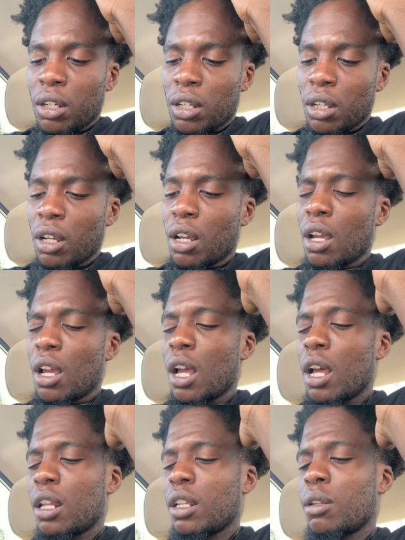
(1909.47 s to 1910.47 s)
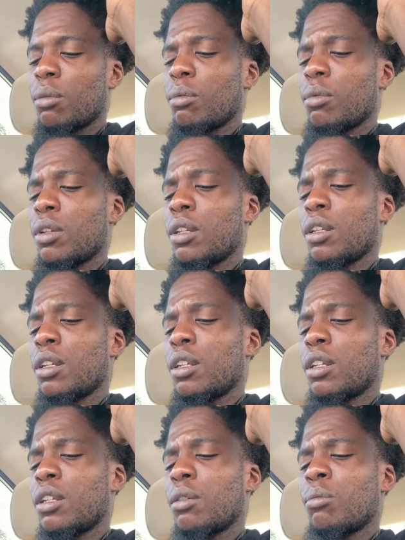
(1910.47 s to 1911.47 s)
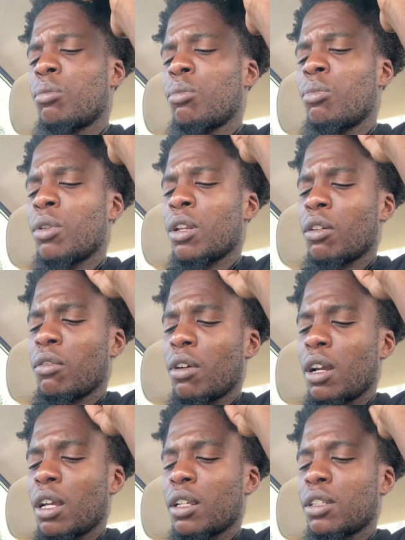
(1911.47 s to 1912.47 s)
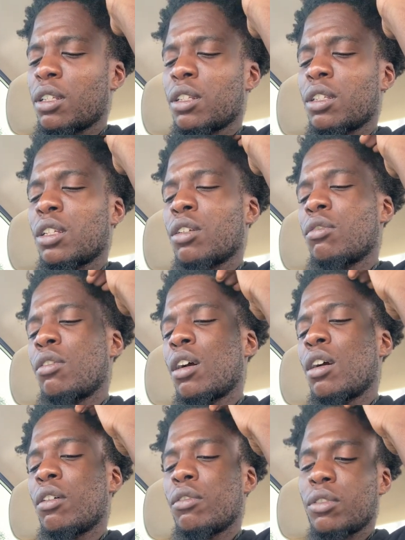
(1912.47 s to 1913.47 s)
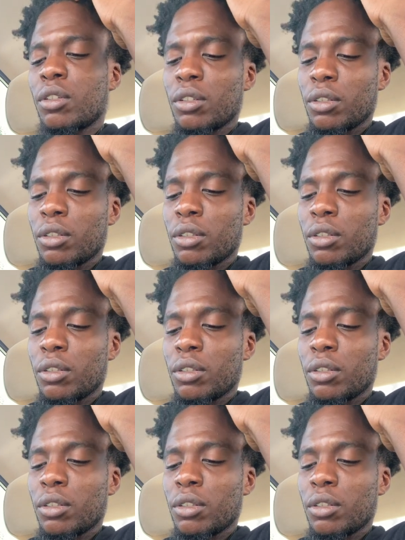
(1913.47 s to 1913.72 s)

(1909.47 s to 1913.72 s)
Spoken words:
There hadn't been a riot since he arrived.